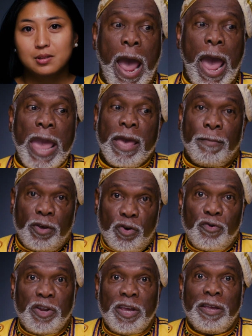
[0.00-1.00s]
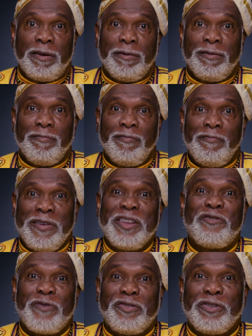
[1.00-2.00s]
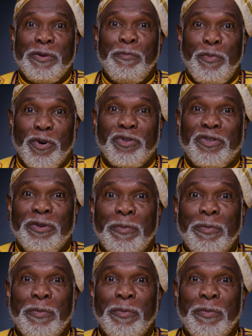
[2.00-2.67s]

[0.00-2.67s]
I am a unique, interesting person.